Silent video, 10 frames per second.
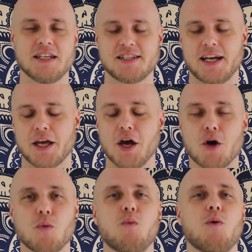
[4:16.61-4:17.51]
It's like,
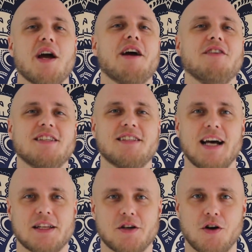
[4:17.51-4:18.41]
where is
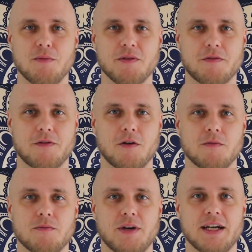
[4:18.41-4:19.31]
that coming from,
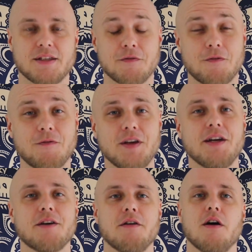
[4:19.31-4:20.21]
right? The
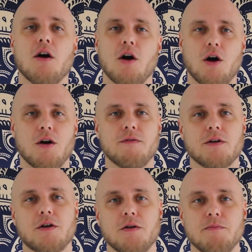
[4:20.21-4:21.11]
fear of
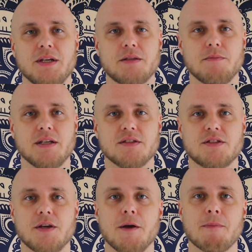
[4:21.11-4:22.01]
commitments.